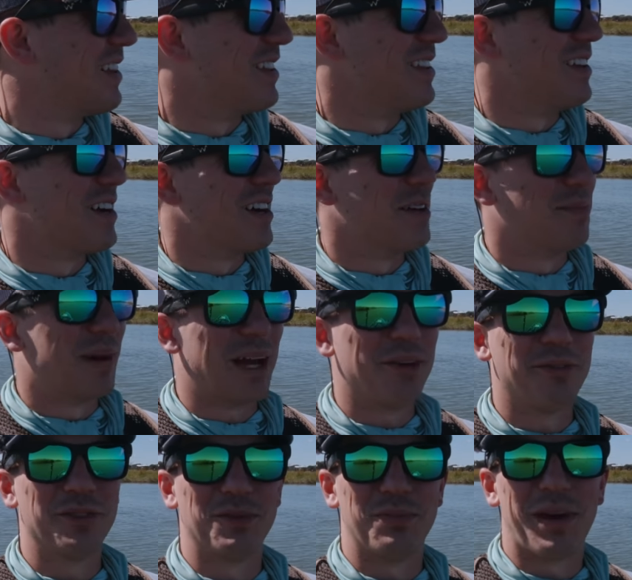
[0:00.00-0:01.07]
the uh,
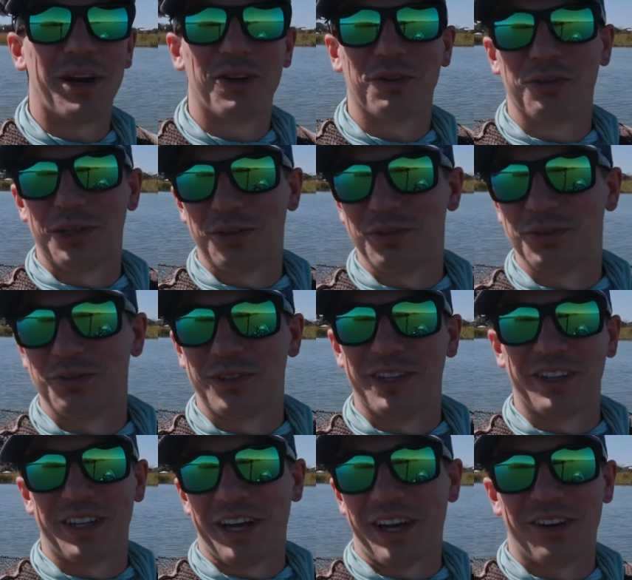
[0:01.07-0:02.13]
bite was better when it was
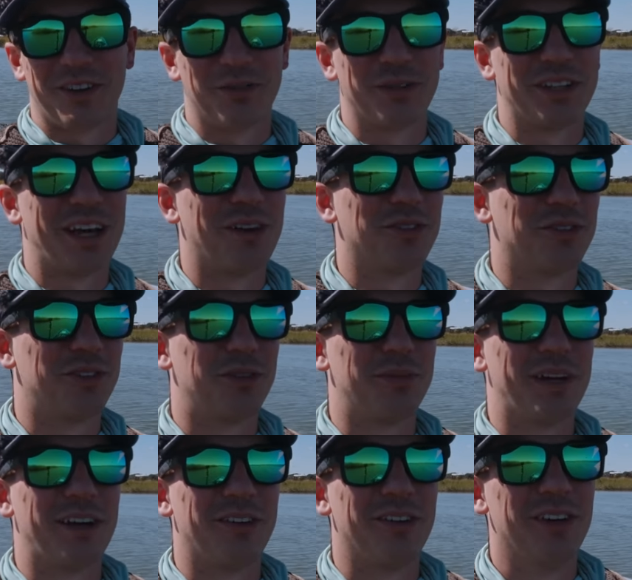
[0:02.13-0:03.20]
windy. I don't know what that was all
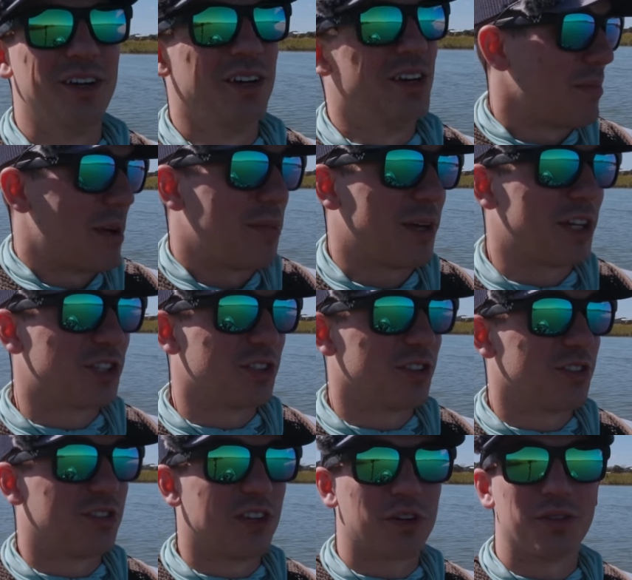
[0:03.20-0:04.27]
about. And maybe I should
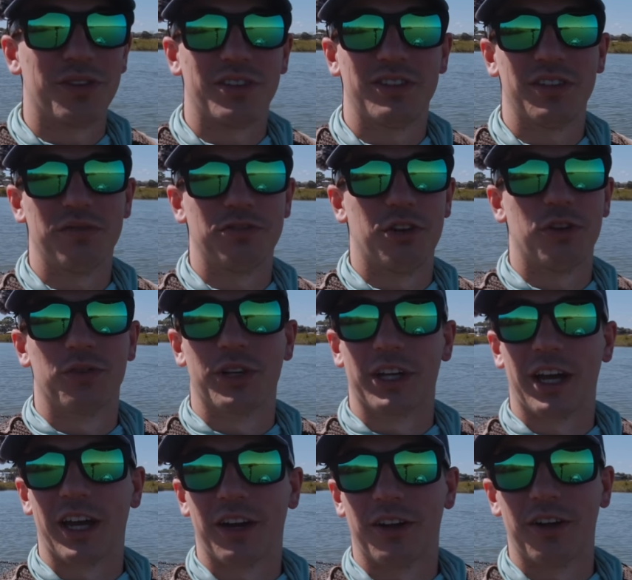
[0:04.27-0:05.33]
have stuck with the slip float
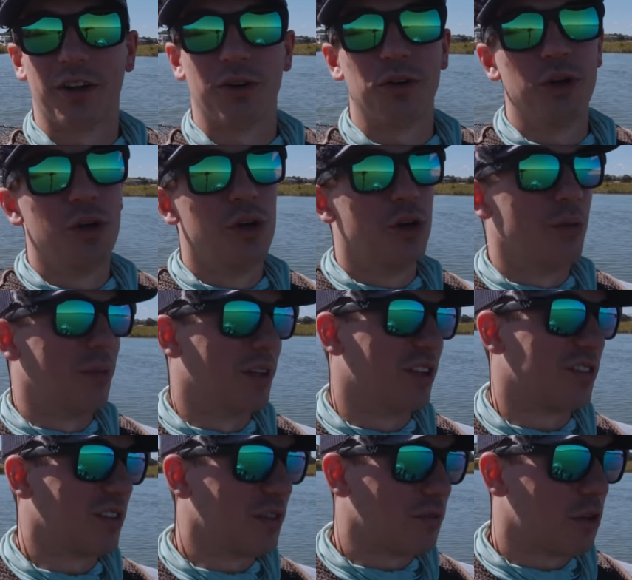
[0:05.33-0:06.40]
rig, I don't know. But
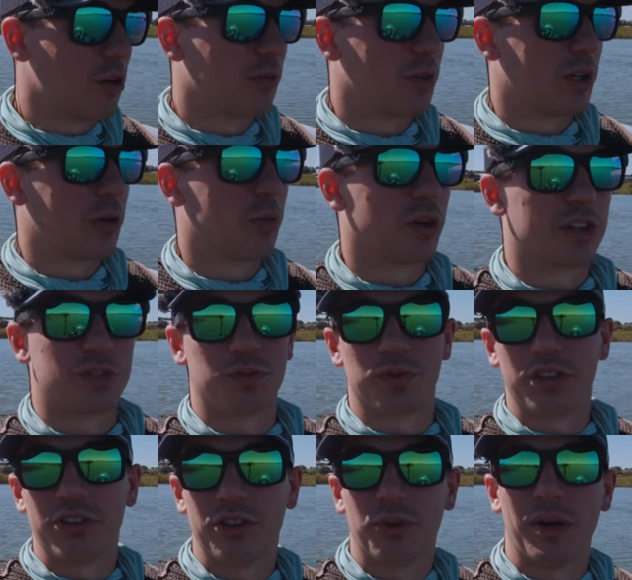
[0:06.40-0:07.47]
the slip float rig worked
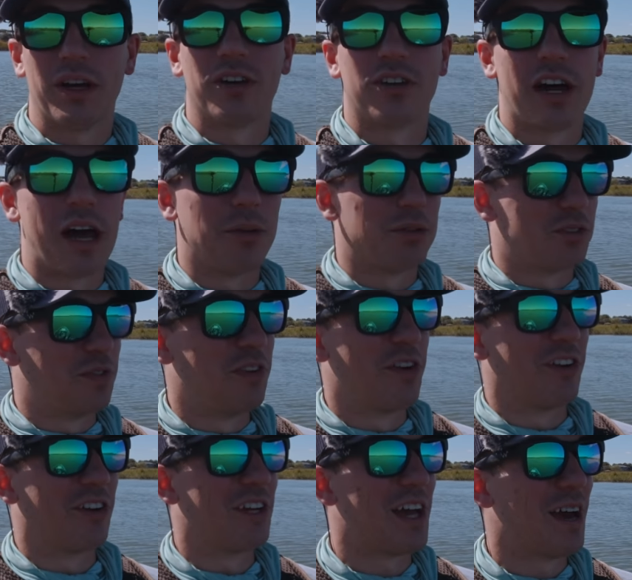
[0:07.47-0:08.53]
really well. I was
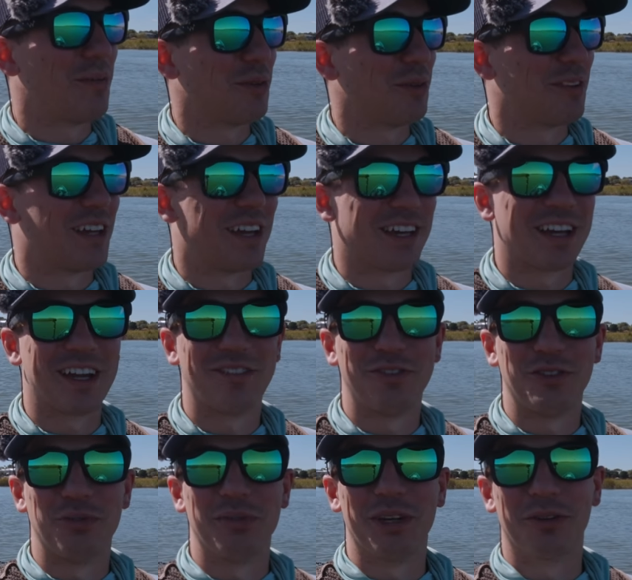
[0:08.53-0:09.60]
very happy with that. Got a
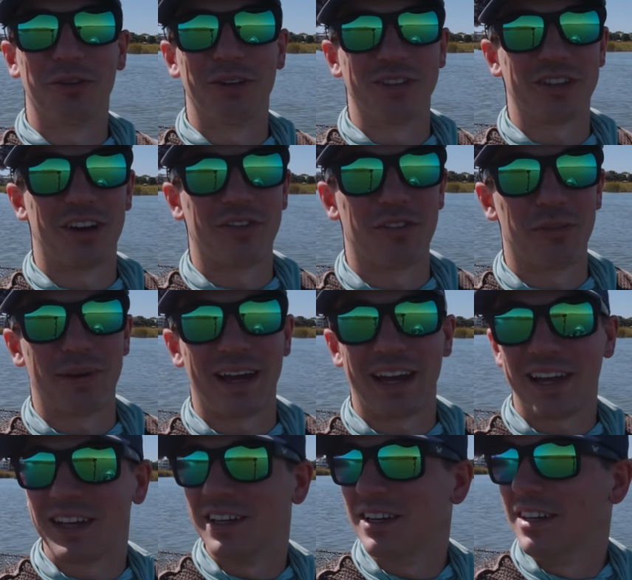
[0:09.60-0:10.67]
few big ones off the
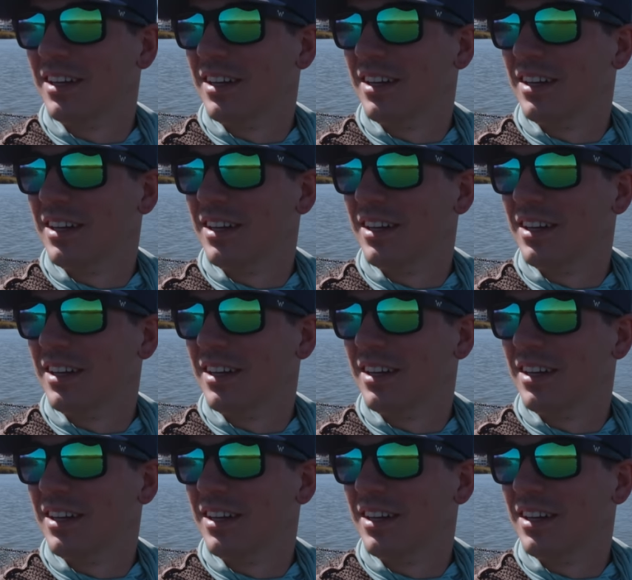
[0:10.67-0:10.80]
bat.